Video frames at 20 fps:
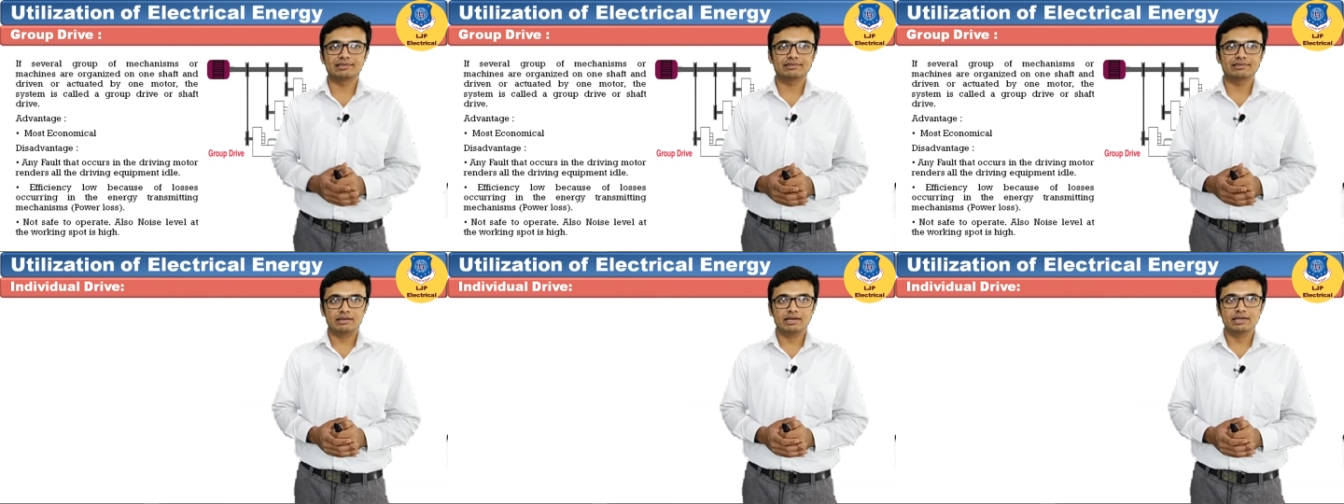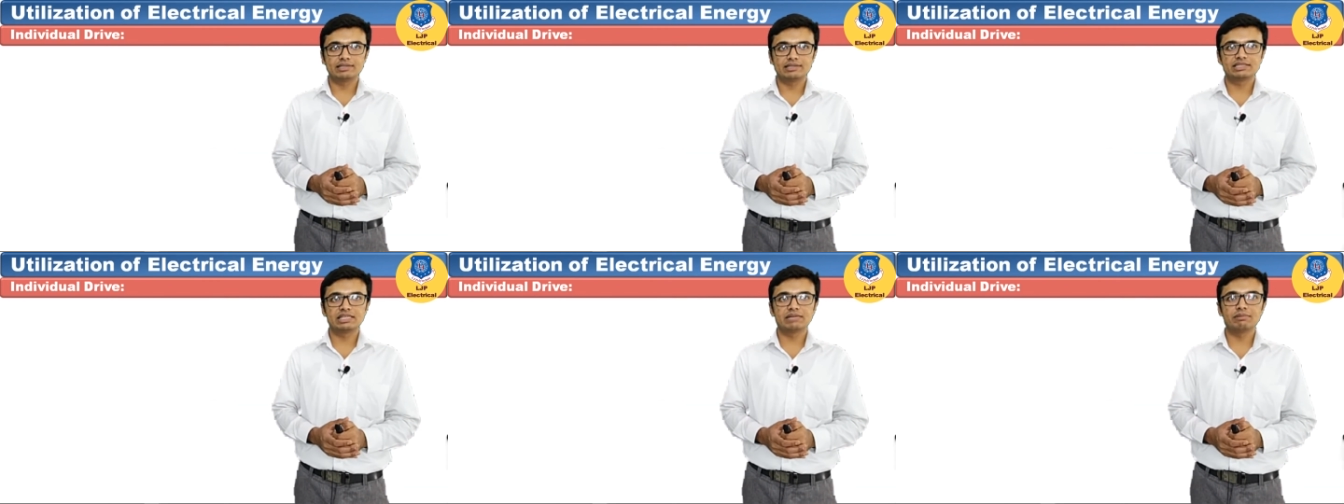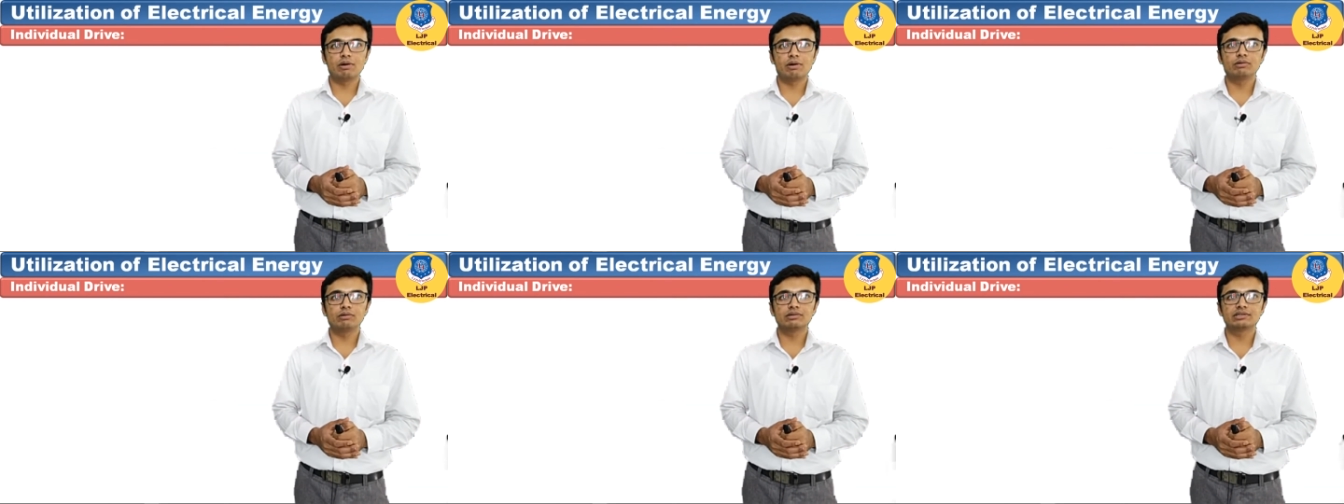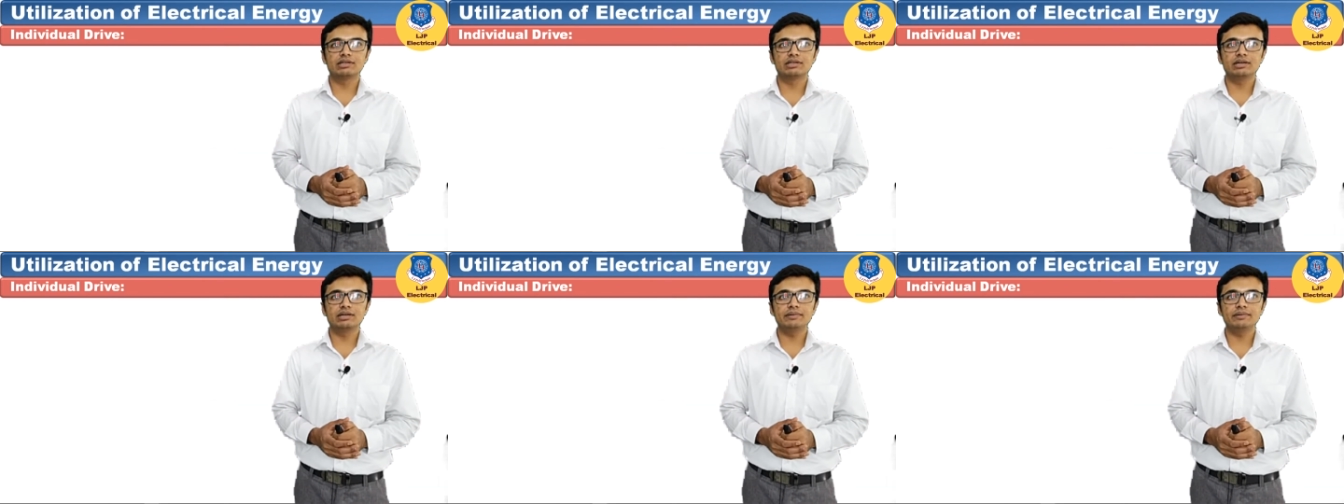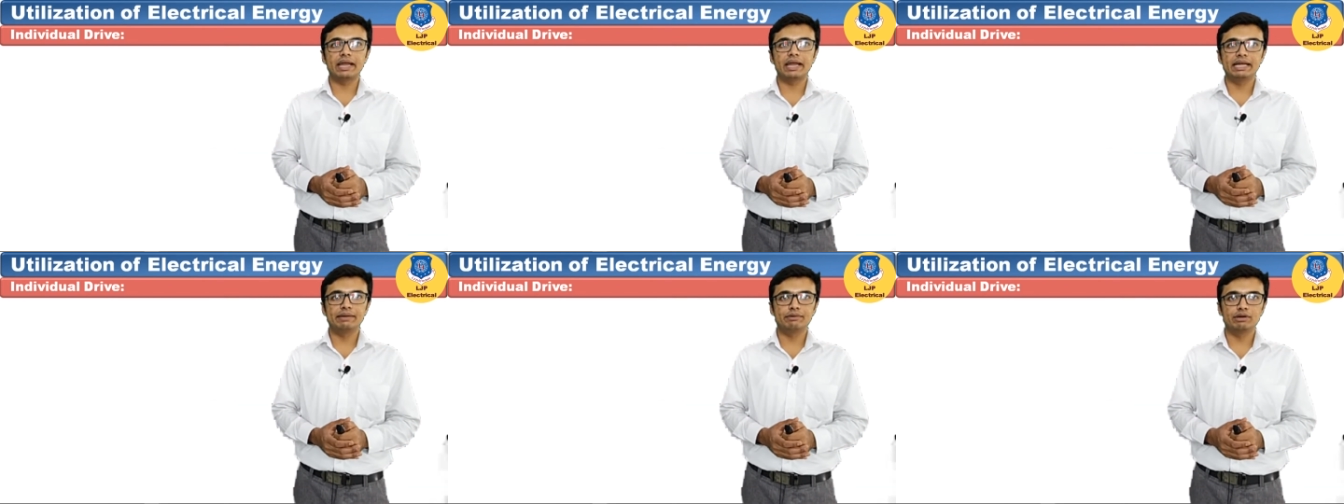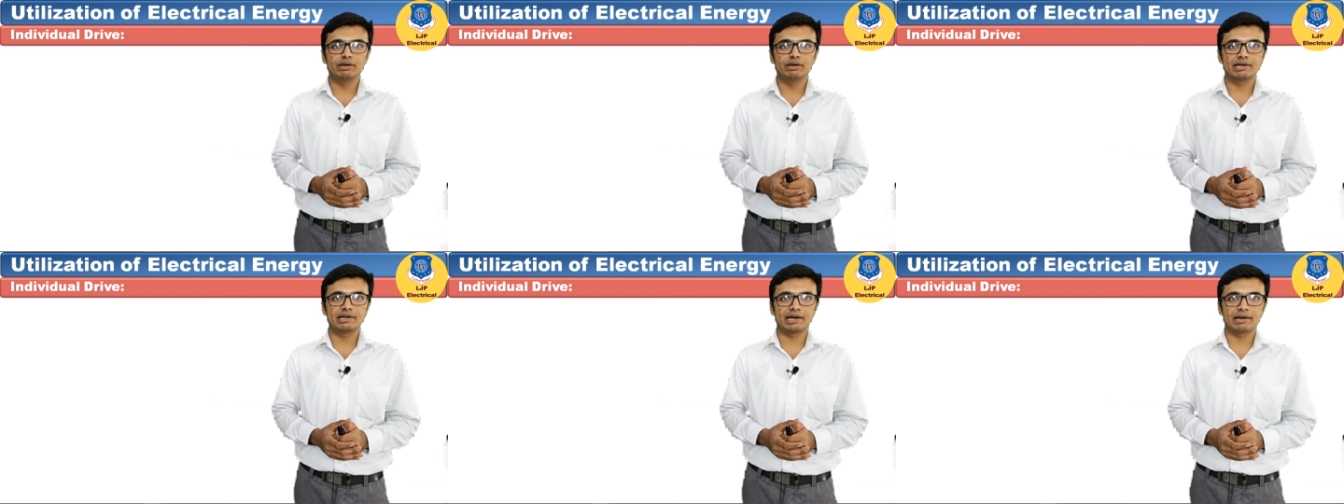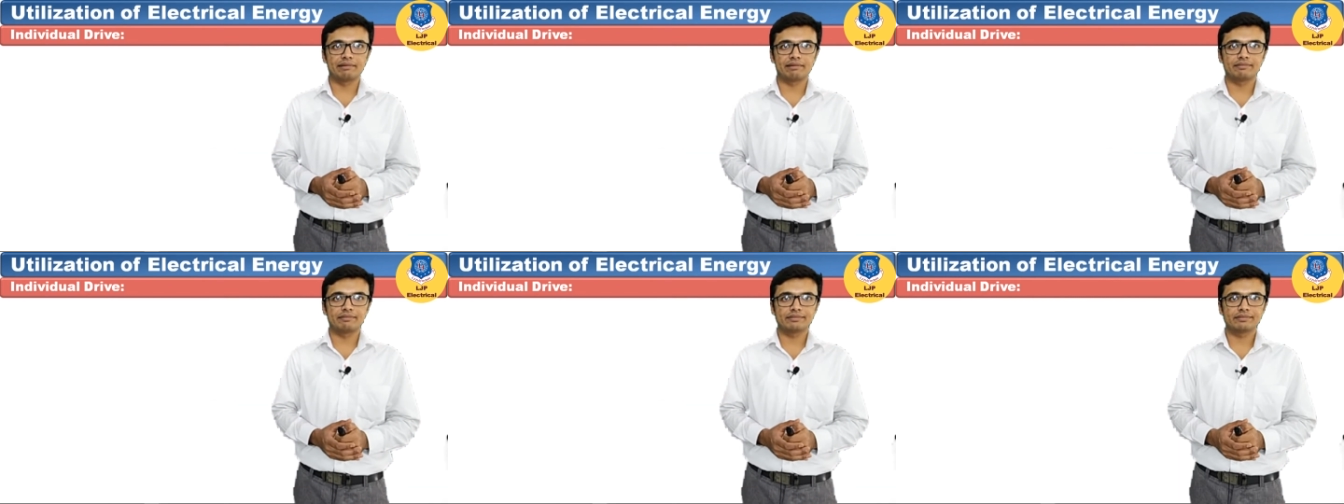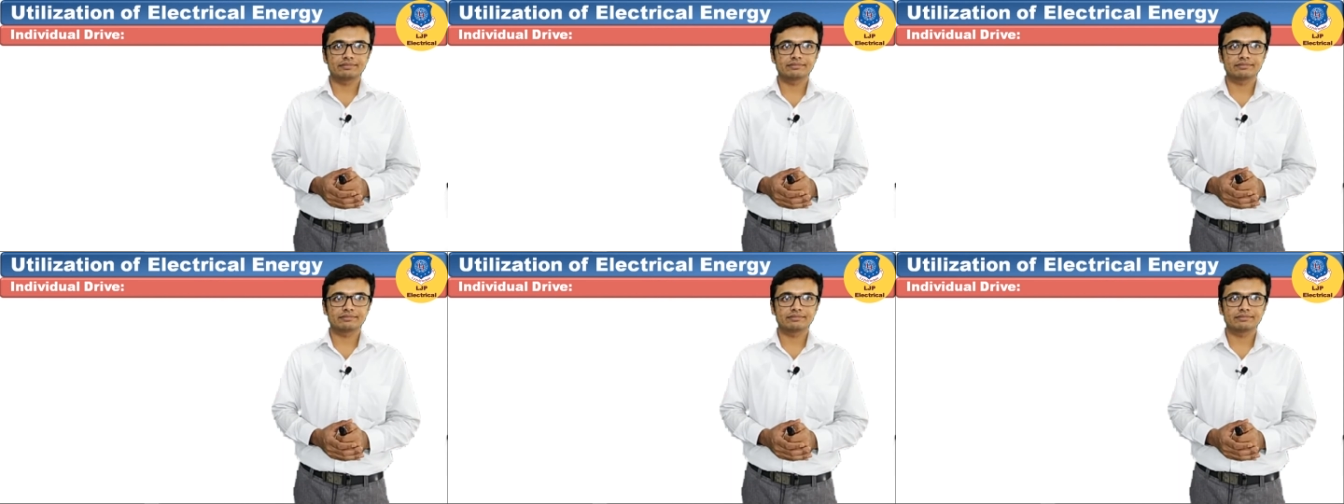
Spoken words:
Let's see about the individual drive.